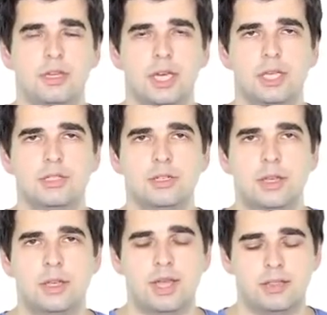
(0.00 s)
edge,
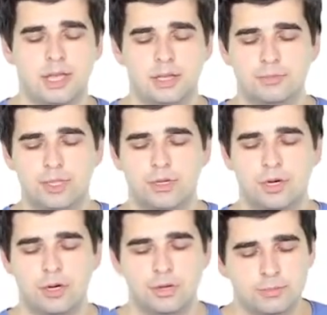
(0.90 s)
and then we
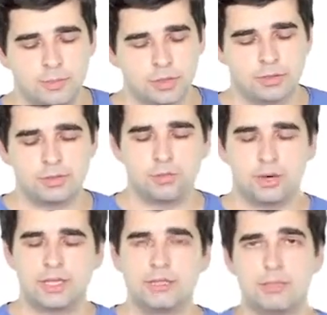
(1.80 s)
go at most
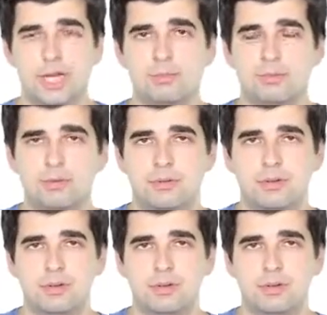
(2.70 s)
once up